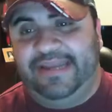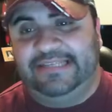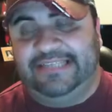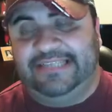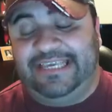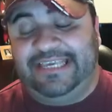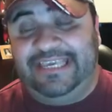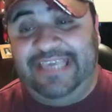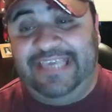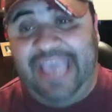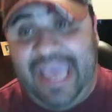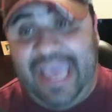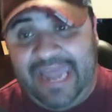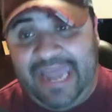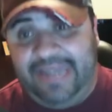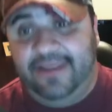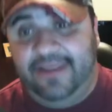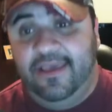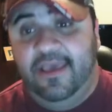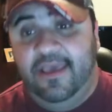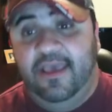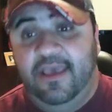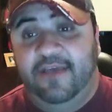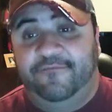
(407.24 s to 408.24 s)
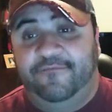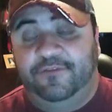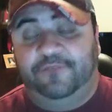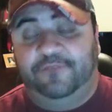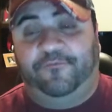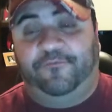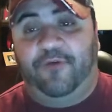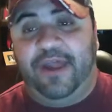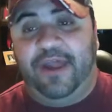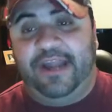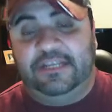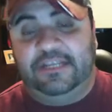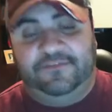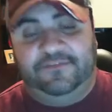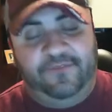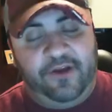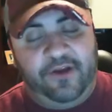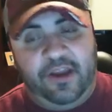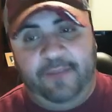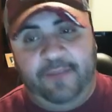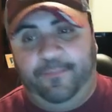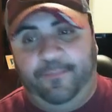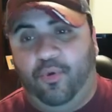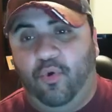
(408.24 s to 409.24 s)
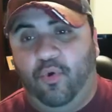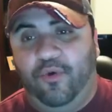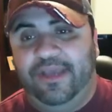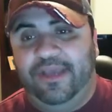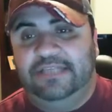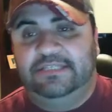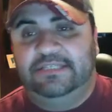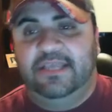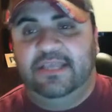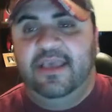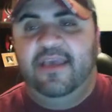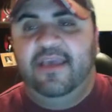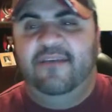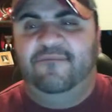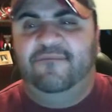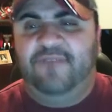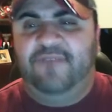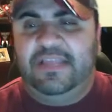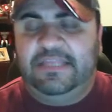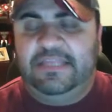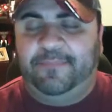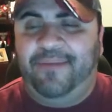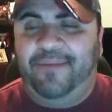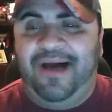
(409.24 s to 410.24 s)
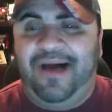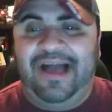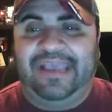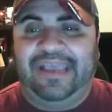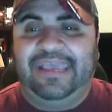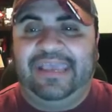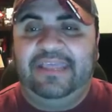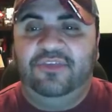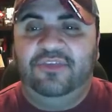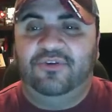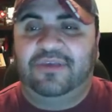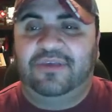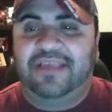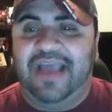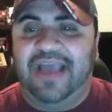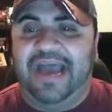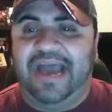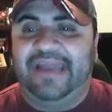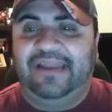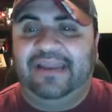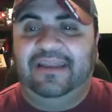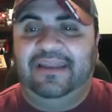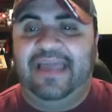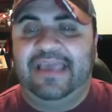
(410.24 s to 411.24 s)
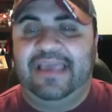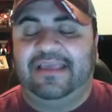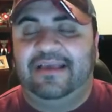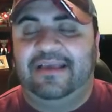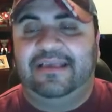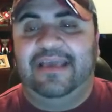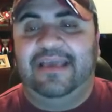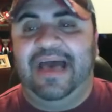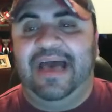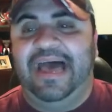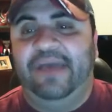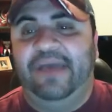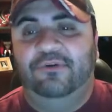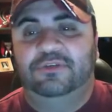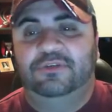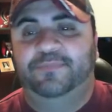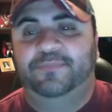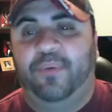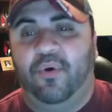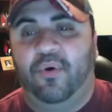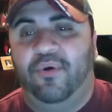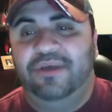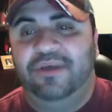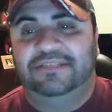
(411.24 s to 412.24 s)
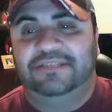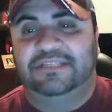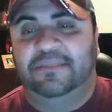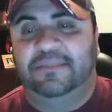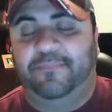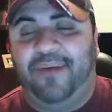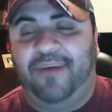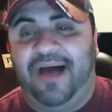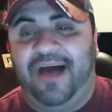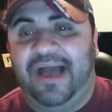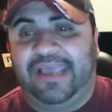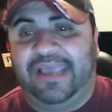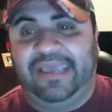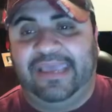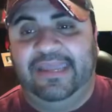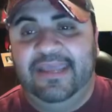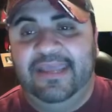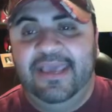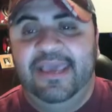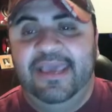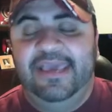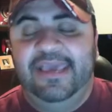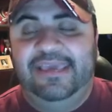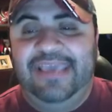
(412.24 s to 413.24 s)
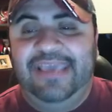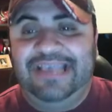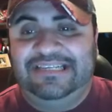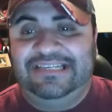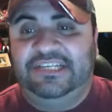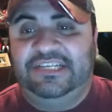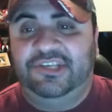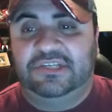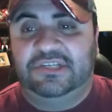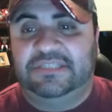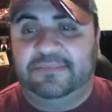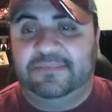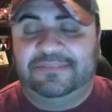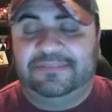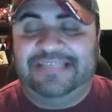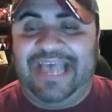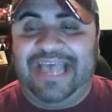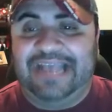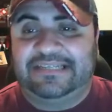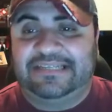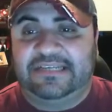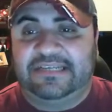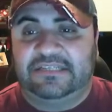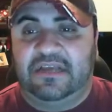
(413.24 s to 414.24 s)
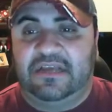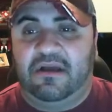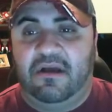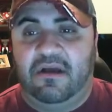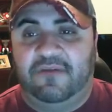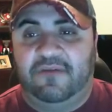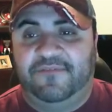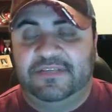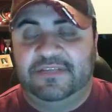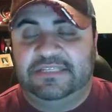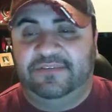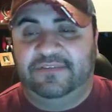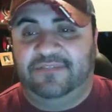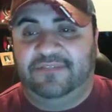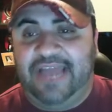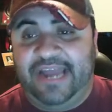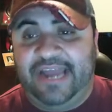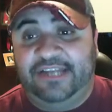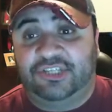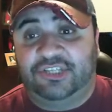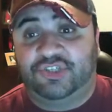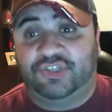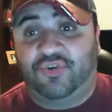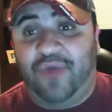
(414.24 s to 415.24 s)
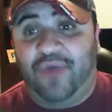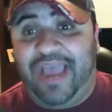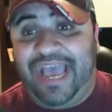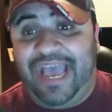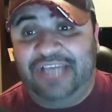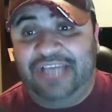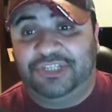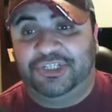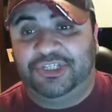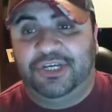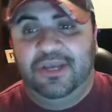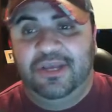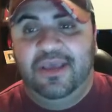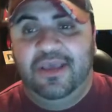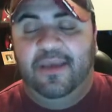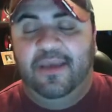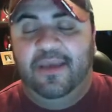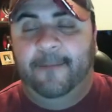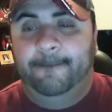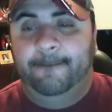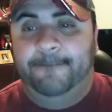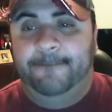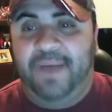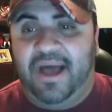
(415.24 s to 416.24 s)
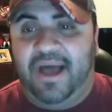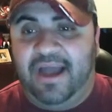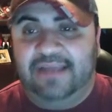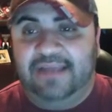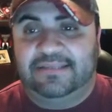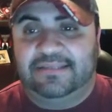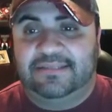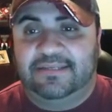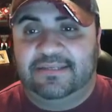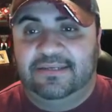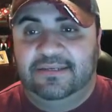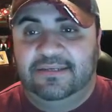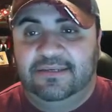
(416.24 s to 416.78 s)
again for the 49ers. Very poised in the pocket. You gotta like a guy who's poised in the pocket. Yes, he took some sacks because our offensive line is trash, but